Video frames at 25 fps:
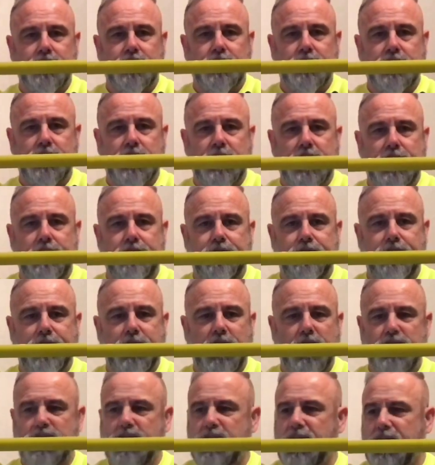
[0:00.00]
Yep,
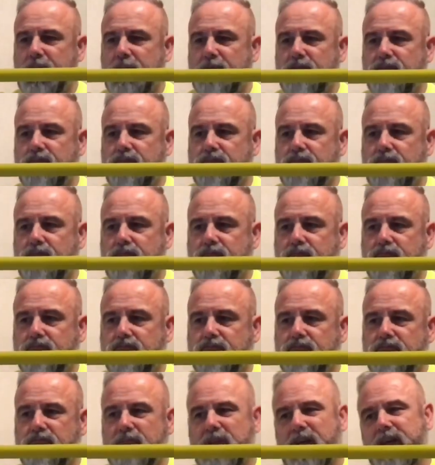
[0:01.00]
I'd say
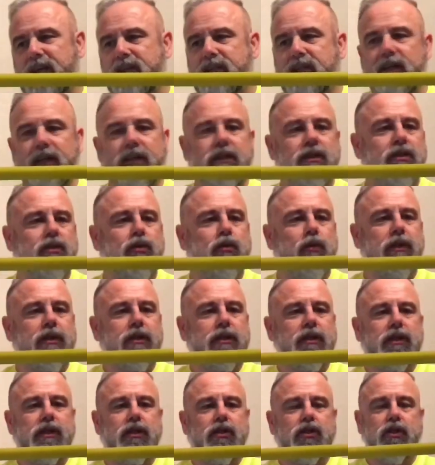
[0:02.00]
18 to
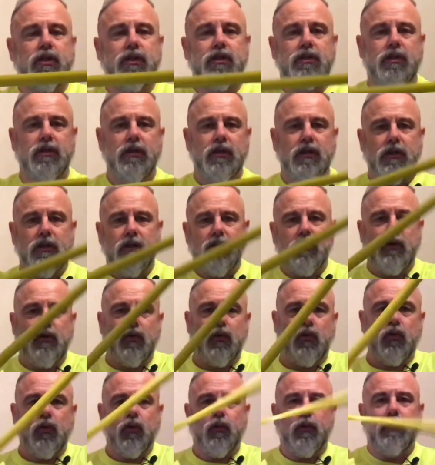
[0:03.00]
20 inches
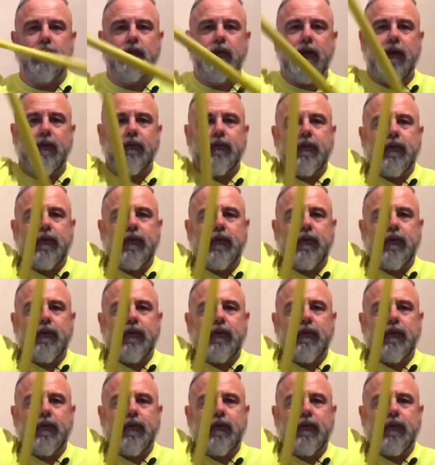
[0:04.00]
all the way around.